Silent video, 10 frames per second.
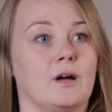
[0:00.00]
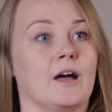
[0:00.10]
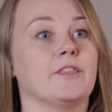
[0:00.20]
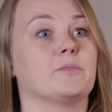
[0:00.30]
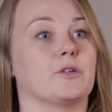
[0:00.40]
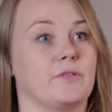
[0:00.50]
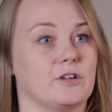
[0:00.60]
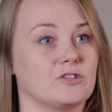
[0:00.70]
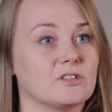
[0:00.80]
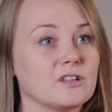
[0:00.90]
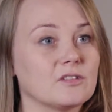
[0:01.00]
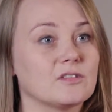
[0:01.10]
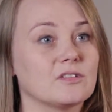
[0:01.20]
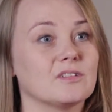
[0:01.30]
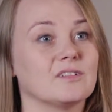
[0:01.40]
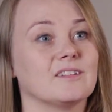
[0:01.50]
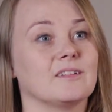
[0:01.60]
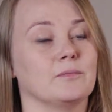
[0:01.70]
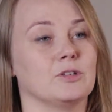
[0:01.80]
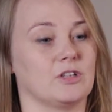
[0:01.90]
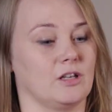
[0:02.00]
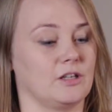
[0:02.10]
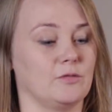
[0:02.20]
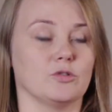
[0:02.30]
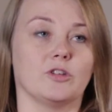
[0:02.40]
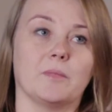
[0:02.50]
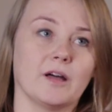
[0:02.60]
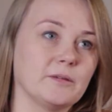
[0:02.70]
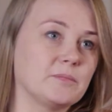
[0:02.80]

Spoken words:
other professionals, which can give you some other